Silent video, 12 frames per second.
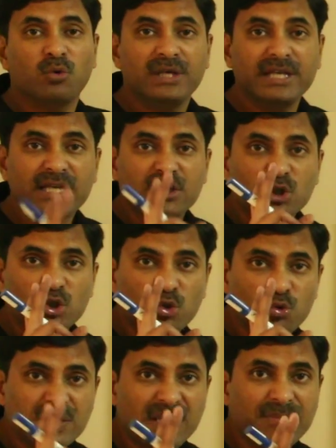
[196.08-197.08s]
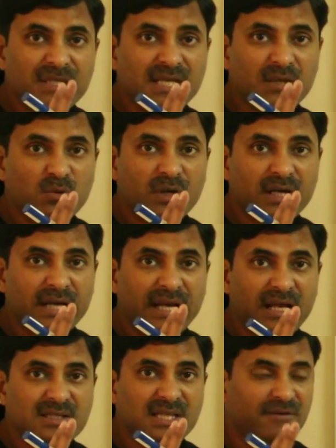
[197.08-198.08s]
only two semicircular
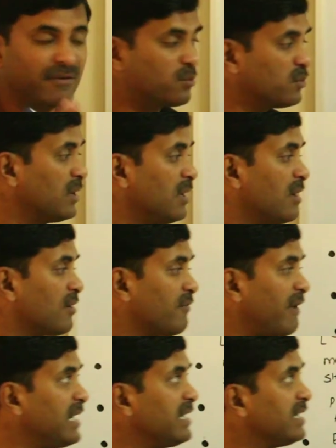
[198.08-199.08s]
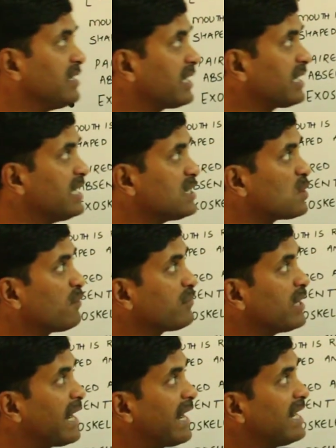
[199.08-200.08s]
canals are found while in the case of
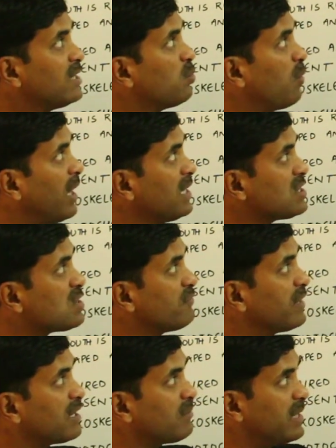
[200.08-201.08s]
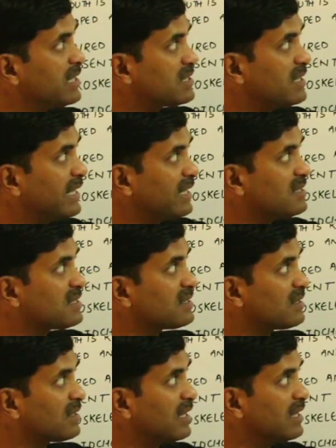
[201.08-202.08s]
the advanced vertebrates that is
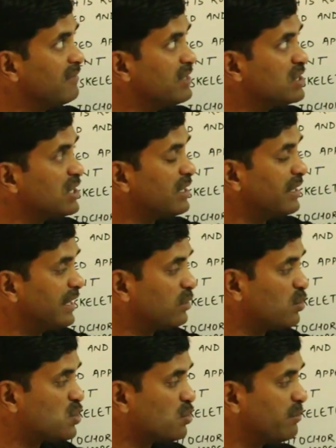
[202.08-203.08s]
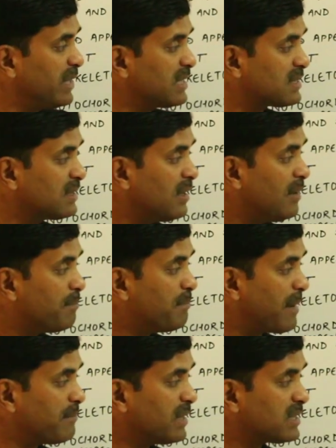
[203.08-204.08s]
the division gnathostomates
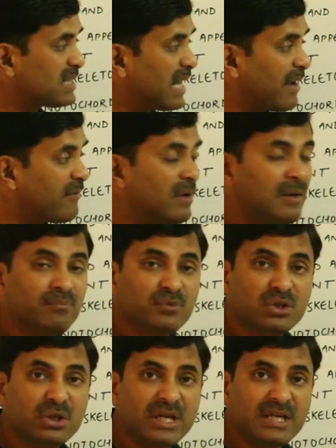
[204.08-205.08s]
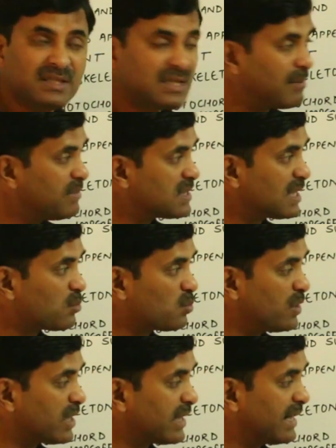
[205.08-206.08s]
members have three
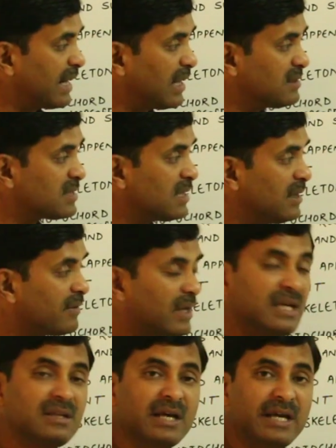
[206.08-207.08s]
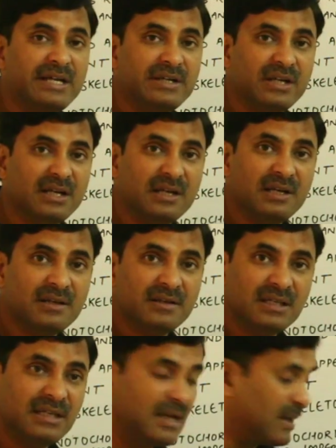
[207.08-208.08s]
semicircular canals in the internal
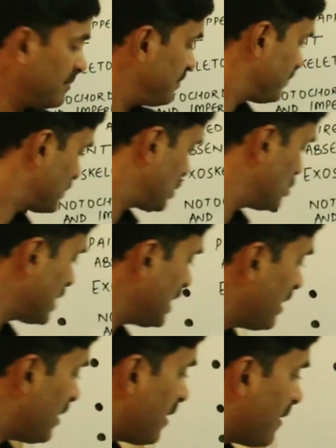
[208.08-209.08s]
ear okay